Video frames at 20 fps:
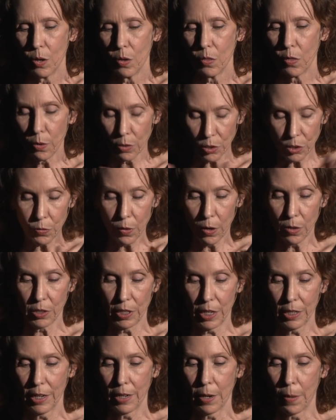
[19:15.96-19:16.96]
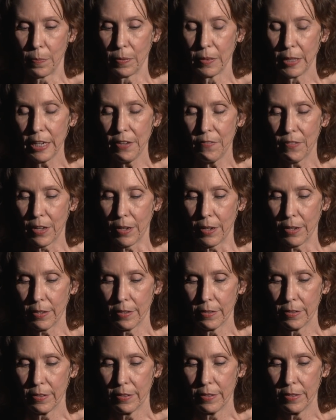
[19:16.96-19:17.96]
Those folks ended up
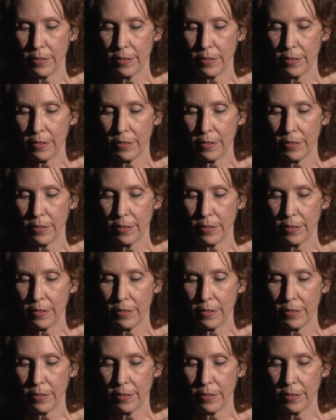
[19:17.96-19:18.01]
leaving,